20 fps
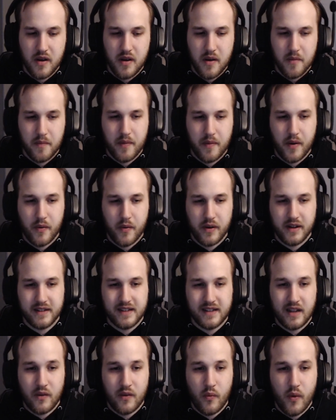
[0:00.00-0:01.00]
but when it's
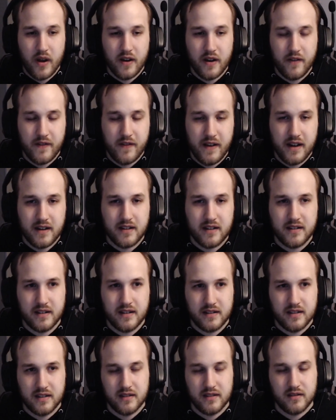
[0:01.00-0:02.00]
a when effect,
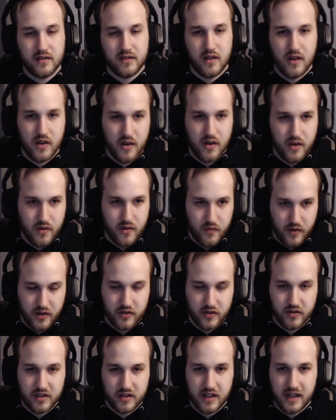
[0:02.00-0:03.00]
such as when
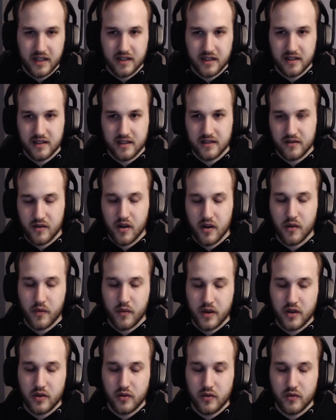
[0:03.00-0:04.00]
Drataya, or
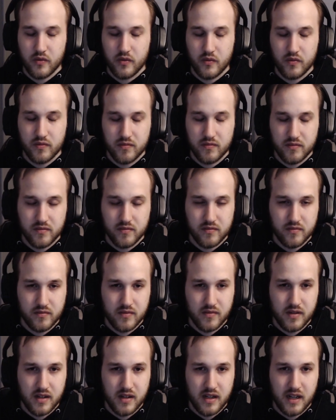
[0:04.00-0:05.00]
when you
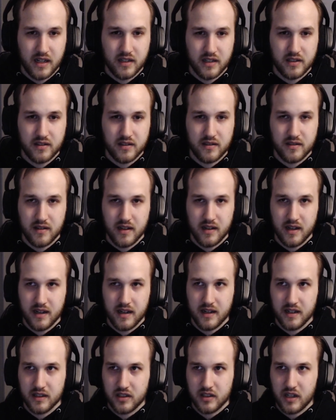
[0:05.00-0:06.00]

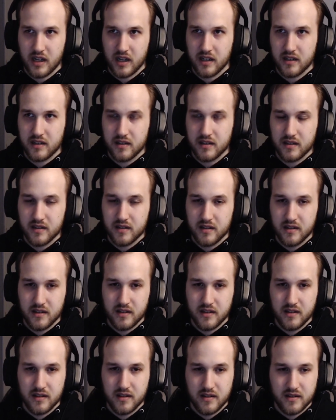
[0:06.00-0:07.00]
enchant
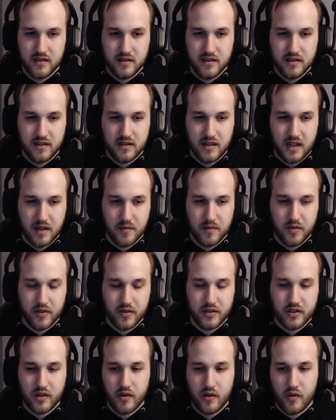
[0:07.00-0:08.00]

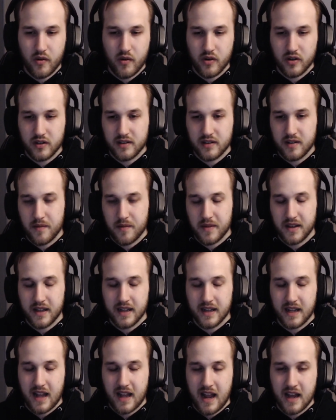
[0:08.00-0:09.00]
Ambrosia, or something
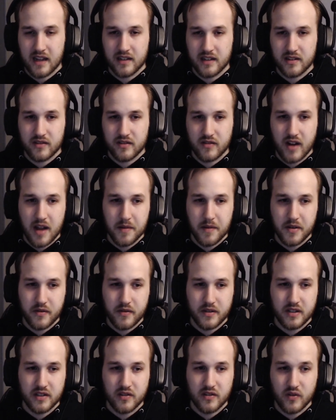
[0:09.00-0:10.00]
like Astrabbit,
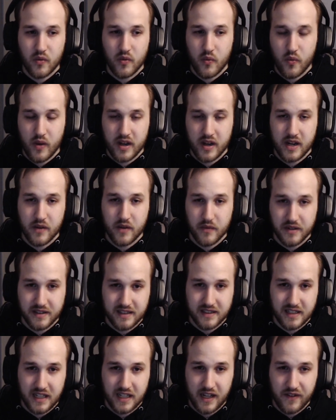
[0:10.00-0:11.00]
which is when it
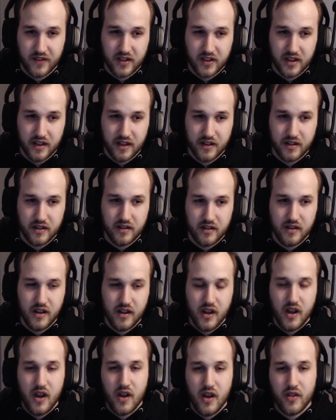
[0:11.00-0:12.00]
receives Thunder,
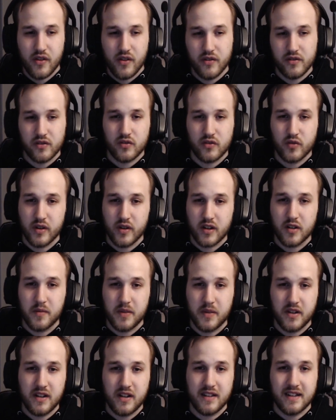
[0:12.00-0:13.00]
those are triggered
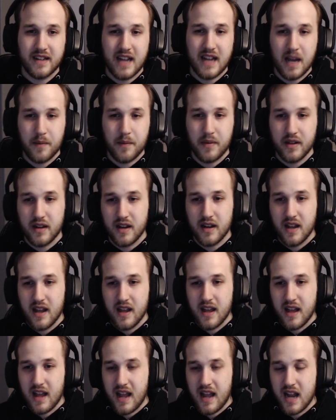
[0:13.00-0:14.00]
abilities that happen
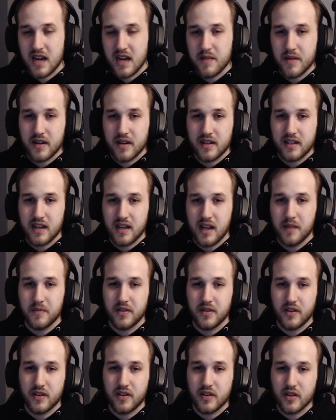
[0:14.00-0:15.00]
any amount of times
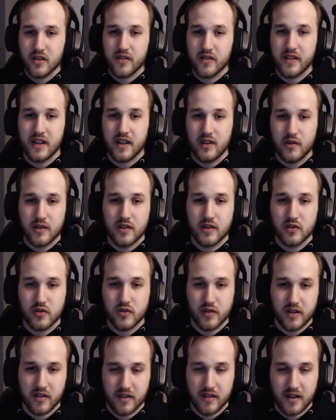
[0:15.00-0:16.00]
in the turn that you can
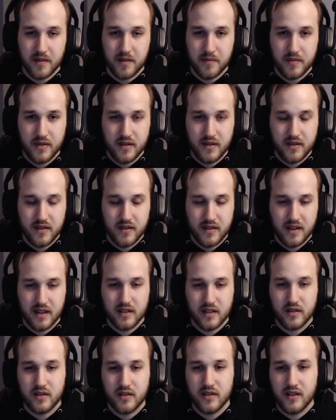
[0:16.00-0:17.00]
trigger them.
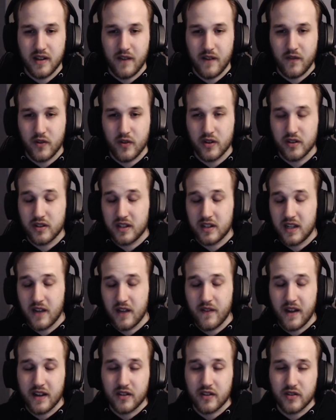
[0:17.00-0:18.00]
Thus, if you can give
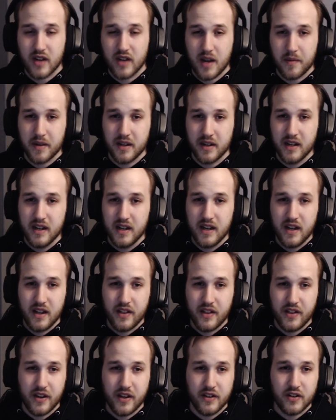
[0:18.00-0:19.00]
Astrabbit
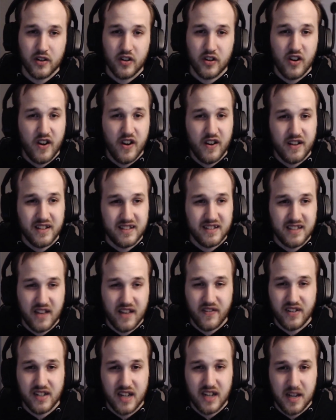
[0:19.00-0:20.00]
Thunder
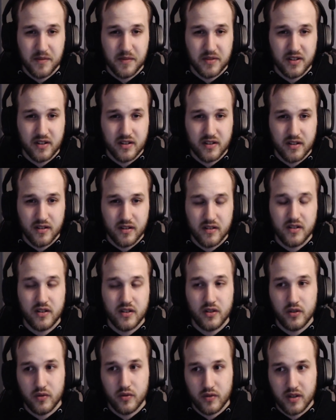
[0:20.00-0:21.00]
7 times in a turn,
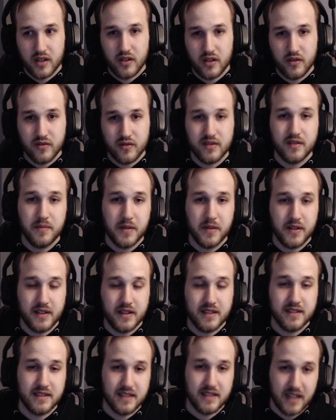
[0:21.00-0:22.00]
you can use the ability
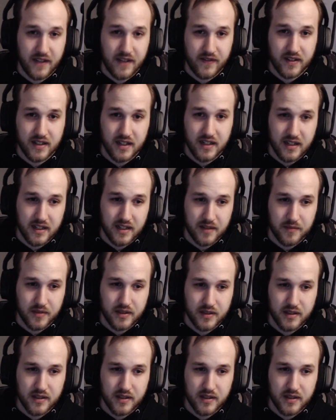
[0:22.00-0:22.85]
7 times.